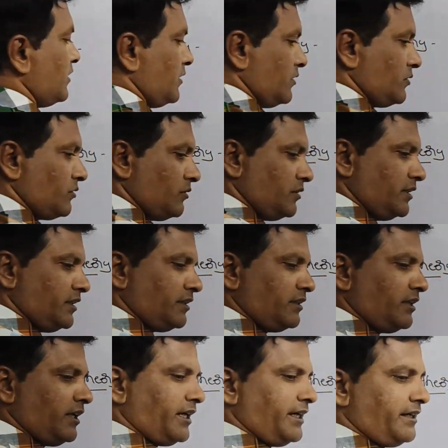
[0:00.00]
So the
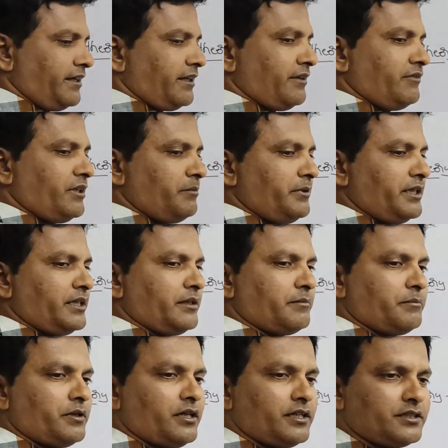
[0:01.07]
light ray will be
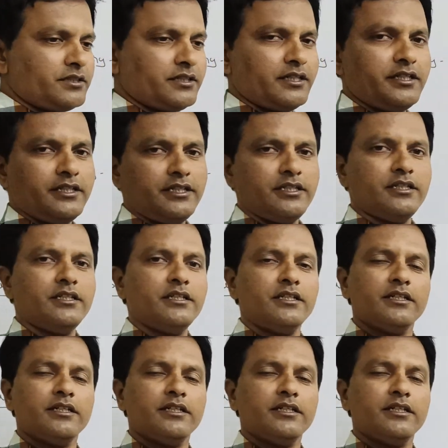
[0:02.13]
partially